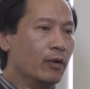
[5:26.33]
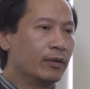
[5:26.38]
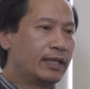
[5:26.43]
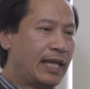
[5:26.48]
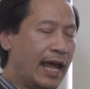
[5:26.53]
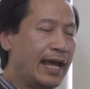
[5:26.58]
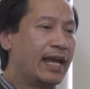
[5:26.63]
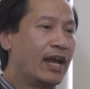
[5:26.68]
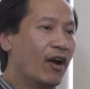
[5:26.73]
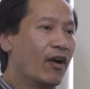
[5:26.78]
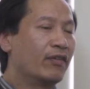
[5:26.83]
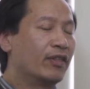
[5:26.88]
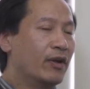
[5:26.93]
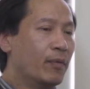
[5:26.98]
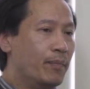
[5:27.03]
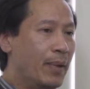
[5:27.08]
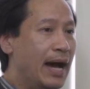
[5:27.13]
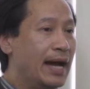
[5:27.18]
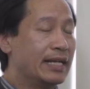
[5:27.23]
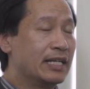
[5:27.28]
take care of their
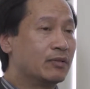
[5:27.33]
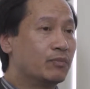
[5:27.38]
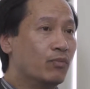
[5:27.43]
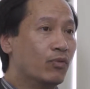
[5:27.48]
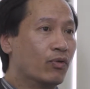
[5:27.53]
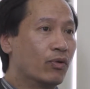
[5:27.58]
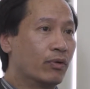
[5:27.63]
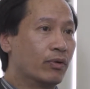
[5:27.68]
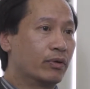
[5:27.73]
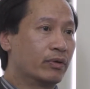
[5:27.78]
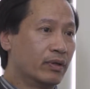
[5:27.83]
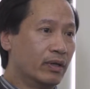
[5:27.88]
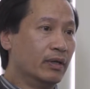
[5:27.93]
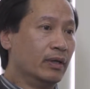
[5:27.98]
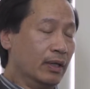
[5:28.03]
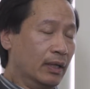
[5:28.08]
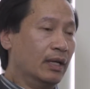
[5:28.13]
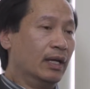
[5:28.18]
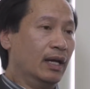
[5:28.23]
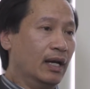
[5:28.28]
bodies more
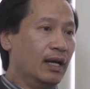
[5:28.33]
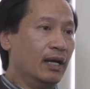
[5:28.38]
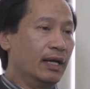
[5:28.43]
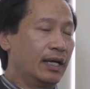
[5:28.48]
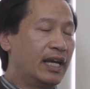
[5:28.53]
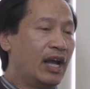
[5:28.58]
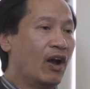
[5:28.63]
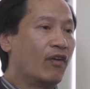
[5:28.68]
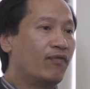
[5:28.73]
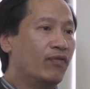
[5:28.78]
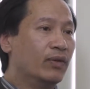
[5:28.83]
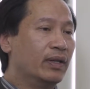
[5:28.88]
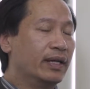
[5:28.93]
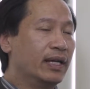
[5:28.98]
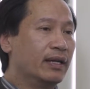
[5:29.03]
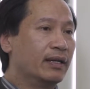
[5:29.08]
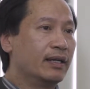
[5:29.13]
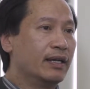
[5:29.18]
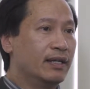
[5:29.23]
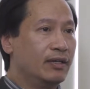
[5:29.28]
carefully,
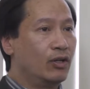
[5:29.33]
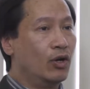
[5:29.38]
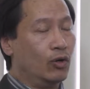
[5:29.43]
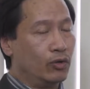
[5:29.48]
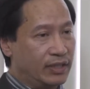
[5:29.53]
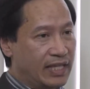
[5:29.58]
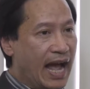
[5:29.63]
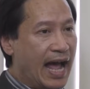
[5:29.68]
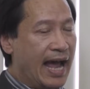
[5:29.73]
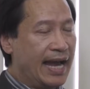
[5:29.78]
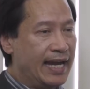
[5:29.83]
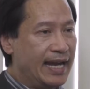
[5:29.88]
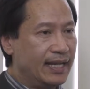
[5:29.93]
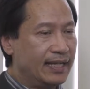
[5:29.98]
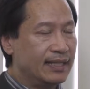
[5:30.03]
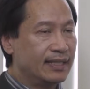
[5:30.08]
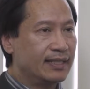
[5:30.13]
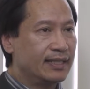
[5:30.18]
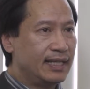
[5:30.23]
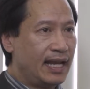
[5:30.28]
and diet,
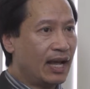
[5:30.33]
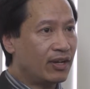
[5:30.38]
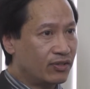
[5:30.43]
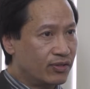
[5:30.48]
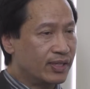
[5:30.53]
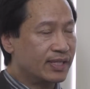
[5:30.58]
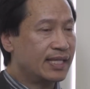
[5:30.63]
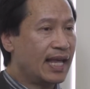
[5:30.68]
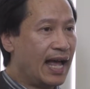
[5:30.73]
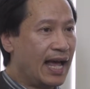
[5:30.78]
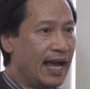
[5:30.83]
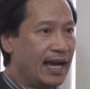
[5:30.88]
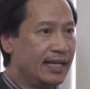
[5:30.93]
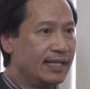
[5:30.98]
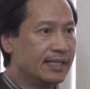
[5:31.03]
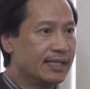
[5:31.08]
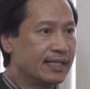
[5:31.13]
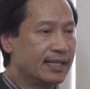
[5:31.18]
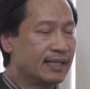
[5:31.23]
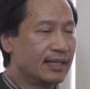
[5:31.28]

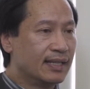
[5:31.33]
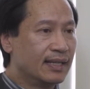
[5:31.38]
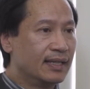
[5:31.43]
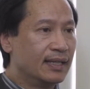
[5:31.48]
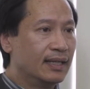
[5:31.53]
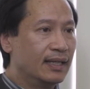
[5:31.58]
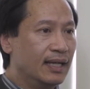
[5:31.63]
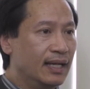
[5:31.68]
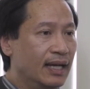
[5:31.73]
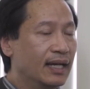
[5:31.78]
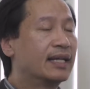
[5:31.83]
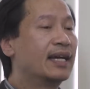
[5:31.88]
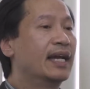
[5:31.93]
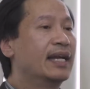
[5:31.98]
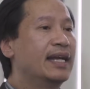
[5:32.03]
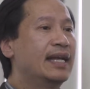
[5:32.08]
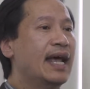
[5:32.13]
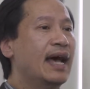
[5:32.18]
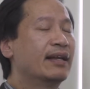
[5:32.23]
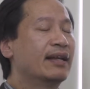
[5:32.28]
exercise,
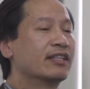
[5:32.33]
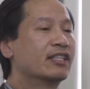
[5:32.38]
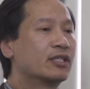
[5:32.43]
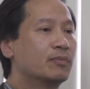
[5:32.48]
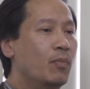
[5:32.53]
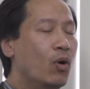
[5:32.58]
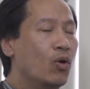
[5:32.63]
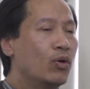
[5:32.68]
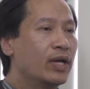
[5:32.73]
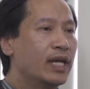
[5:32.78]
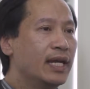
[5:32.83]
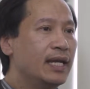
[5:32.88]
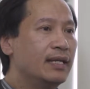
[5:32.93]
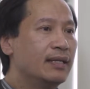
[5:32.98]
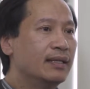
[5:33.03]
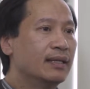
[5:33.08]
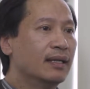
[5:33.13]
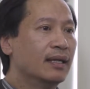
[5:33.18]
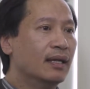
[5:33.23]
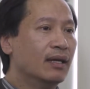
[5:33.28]
cutting down on
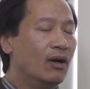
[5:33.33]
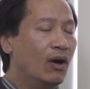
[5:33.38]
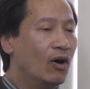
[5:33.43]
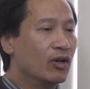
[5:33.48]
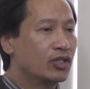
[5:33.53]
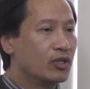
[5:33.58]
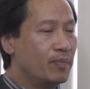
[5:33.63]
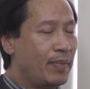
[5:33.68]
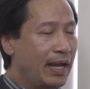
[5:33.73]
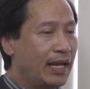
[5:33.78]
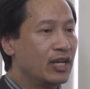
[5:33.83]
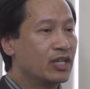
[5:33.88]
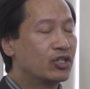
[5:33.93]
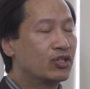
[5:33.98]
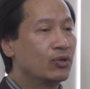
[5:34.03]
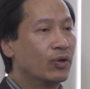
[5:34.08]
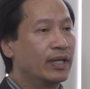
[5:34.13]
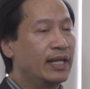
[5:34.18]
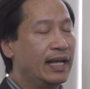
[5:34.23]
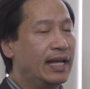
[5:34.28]
smoking, also making
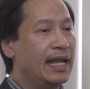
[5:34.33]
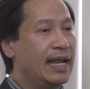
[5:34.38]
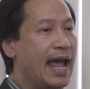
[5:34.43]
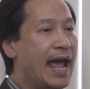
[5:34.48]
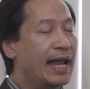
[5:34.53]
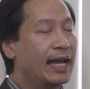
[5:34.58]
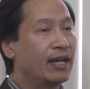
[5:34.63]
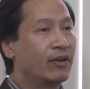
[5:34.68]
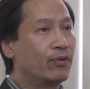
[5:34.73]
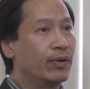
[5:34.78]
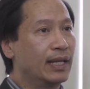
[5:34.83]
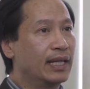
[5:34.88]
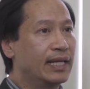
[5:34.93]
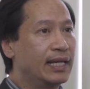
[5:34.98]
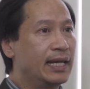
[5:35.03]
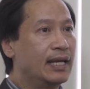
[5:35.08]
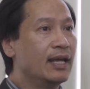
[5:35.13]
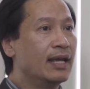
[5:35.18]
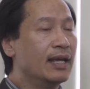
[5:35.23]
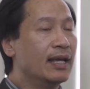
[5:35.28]
sure they get
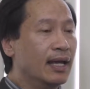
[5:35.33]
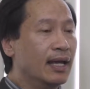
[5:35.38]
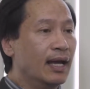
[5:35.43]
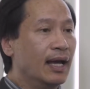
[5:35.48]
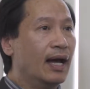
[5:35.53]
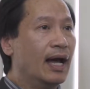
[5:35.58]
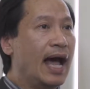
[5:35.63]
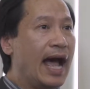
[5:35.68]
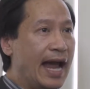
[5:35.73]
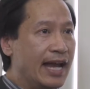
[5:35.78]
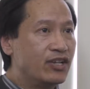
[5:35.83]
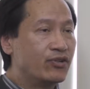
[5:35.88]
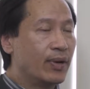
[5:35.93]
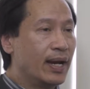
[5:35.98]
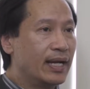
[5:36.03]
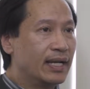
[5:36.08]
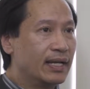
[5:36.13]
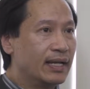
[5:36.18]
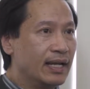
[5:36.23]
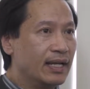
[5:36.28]
adequately
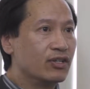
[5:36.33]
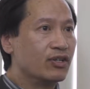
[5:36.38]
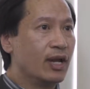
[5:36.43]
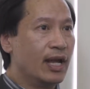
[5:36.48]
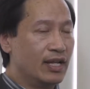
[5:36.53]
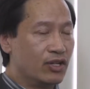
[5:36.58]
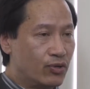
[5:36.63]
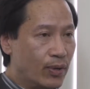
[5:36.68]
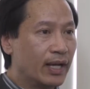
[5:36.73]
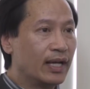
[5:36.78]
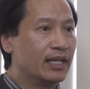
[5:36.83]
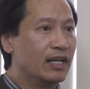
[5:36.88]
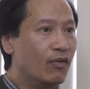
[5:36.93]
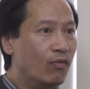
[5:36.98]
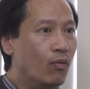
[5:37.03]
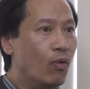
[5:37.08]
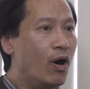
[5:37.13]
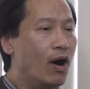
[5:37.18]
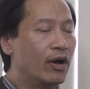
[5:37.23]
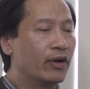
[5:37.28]
hydrated and drink enough
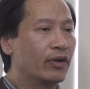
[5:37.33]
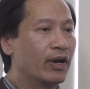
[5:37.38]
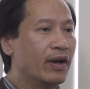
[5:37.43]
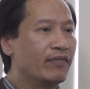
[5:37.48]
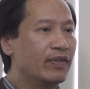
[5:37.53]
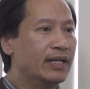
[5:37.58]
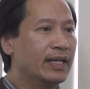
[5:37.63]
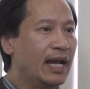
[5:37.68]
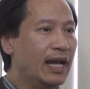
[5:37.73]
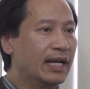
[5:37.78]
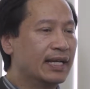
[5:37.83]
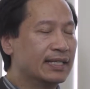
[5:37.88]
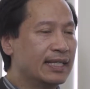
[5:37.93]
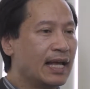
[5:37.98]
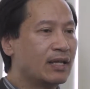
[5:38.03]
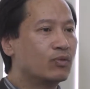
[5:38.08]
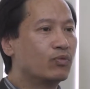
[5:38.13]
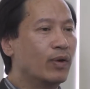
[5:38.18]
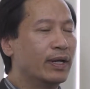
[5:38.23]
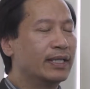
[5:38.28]
water every day, because
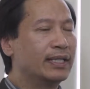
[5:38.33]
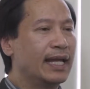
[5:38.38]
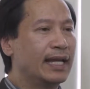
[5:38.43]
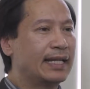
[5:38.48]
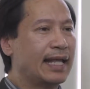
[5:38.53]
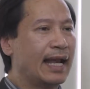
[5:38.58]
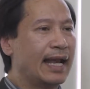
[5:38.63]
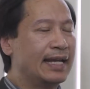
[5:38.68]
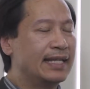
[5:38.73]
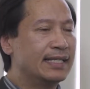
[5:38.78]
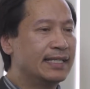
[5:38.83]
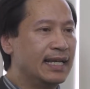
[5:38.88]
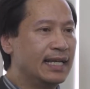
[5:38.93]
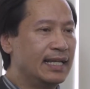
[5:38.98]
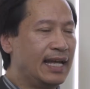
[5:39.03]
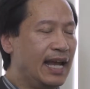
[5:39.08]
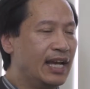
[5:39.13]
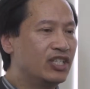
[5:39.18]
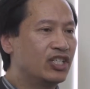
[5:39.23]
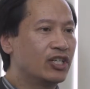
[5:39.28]
that's one thing that I see in
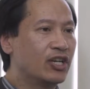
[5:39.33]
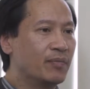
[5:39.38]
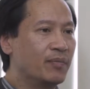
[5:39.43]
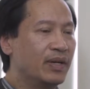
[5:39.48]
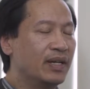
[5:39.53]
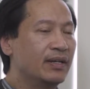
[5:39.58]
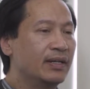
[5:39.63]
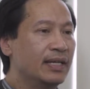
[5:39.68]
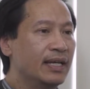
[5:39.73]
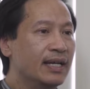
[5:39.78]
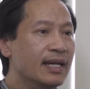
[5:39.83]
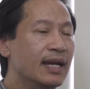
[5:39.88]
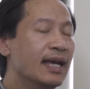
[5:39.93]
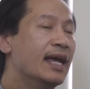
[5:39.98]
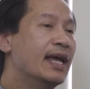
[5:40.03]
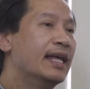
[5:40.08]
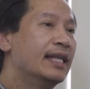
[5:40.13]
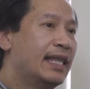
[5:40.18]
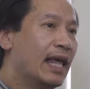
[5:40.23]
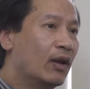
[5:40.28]
the Asian community.
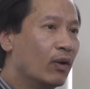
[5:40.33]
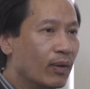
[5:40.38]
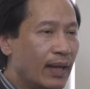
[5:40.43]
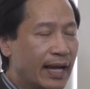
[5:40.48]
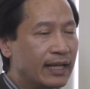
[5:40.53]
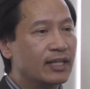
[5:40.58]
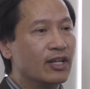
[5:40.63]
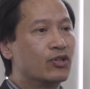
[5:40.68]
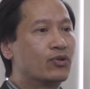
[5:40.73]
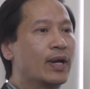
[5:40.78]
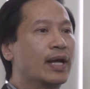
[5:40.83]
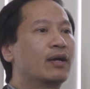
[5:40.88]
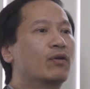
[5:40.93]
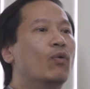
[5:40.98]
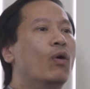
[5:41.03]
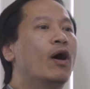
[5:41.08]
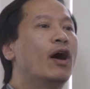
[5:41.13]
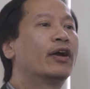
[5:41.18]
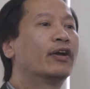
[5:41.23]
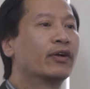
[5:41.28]
They don't like to drink
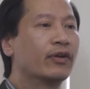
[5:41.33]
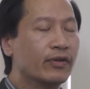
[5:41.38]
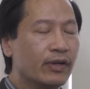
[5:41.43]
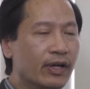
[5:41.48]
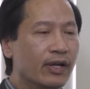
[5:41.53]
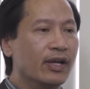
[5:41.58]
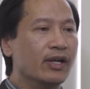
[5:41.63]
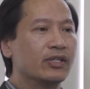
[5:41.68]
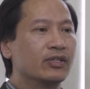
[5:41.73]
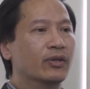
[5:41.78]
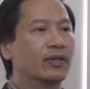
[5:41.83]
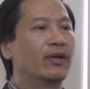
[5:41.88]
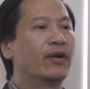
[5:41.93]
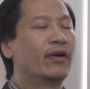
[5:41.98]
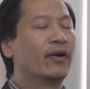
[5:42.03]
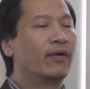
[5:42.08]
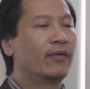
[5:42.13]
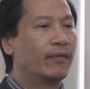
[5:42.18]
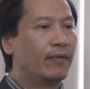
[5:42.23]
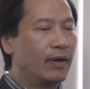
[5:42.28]
water, so
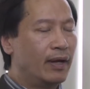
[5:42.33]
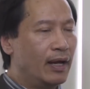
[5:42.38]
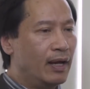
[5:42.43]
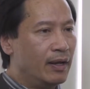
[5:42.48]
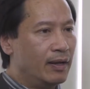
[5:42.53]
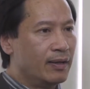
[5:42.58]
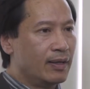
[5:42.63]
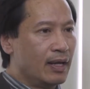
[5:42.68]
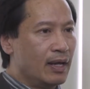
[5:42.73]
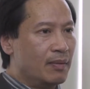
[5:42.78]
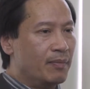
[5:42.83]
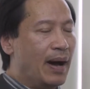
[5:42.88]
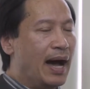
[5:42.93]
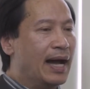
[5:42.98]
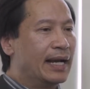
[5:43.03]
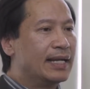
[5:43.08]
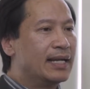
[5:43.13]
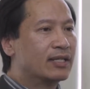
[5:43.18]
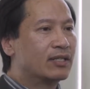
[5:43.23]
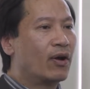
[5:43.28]
their
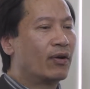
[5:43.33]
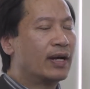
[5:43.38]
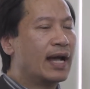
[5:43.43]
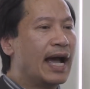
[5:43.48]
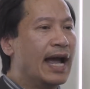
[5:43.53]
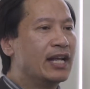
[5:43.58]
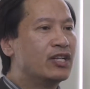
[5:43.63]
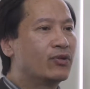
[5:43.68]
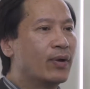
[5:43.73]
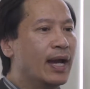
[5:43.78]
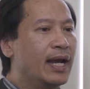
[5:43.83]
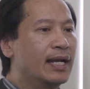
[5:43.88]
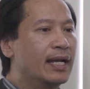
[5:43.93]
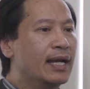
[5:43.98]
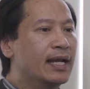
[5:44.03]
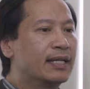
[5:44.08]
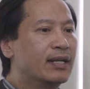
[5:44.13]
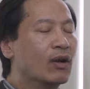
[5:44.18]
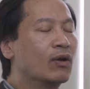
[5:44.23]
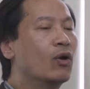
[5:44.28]
bodies aren't
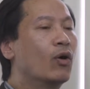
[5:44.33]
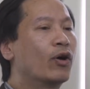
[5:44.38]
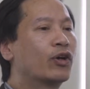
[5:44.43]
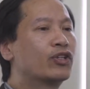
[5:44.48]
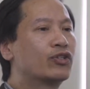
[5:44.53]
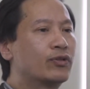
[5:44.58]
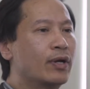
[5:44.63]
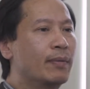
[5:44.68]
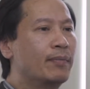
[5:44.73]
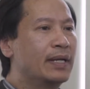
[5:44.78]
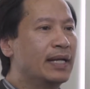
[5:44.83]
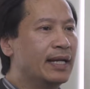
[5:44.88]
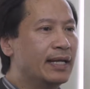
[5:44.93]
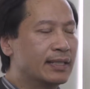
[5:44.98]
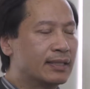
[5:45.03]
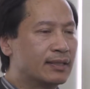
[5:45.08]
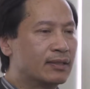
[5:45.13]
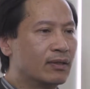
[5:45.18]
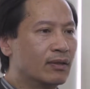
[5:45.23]
hydrated, their lower extremities,